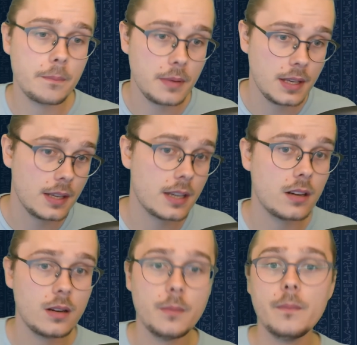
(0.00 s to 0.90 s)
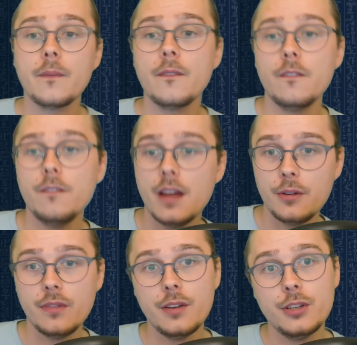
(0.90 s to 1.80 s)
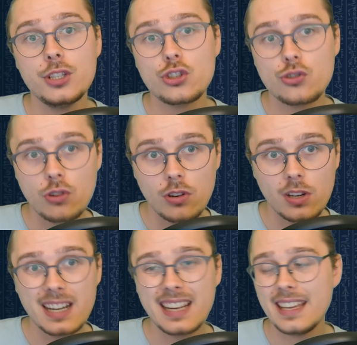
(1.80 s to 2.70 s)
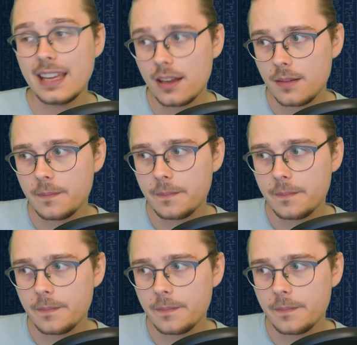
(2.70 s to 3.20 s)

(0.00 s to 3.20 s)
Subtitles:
become very strong again.